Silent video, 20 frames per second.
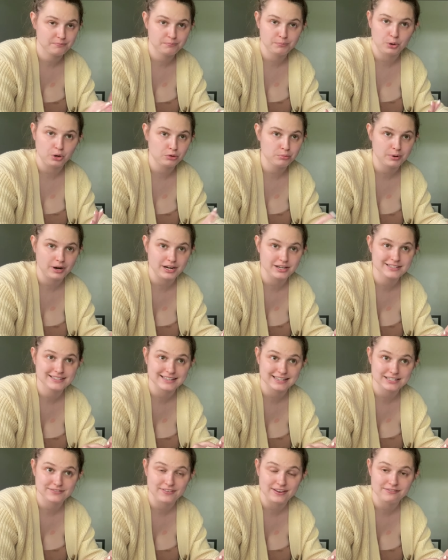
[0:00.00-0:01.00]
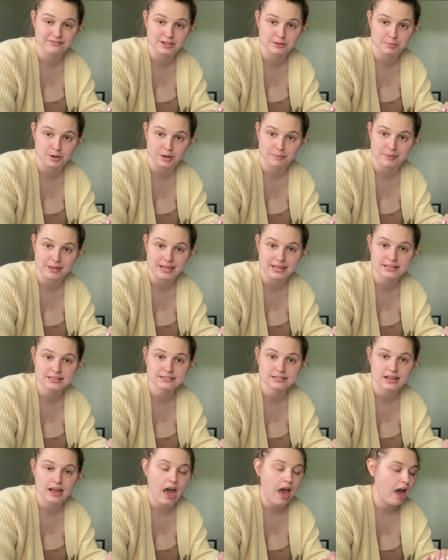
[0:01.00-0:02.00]
bulk price, six fifty per
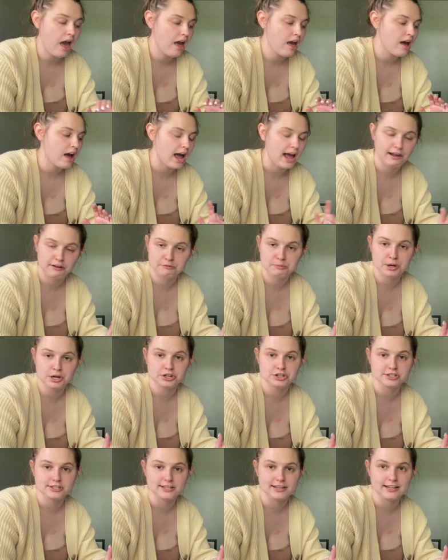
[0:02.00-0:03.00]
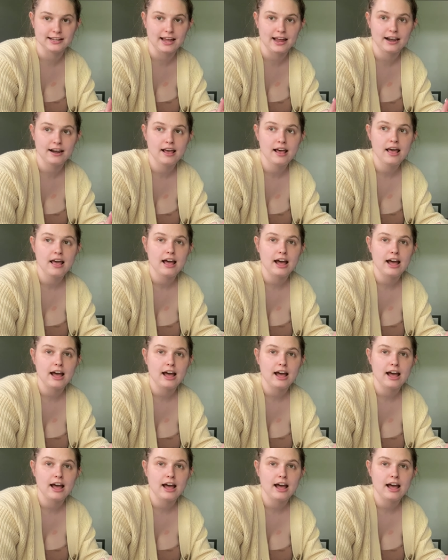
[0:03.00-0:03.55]
piece, I would purchase it again.